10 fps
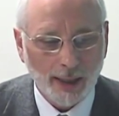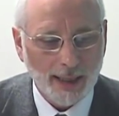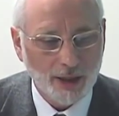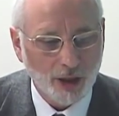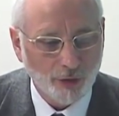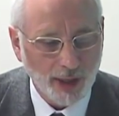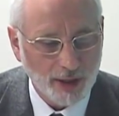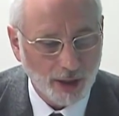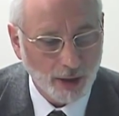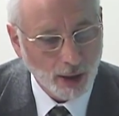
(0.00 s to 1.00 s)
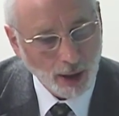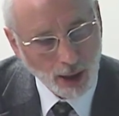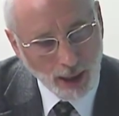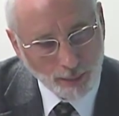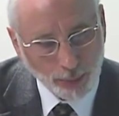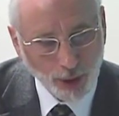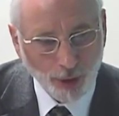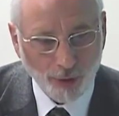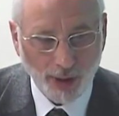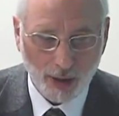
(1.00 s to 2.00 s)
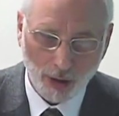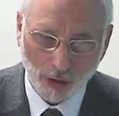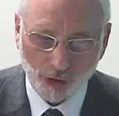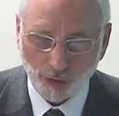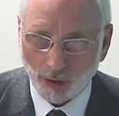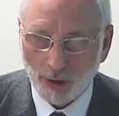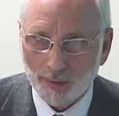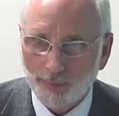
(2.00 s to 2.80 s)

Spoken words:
integrated, pluricultural.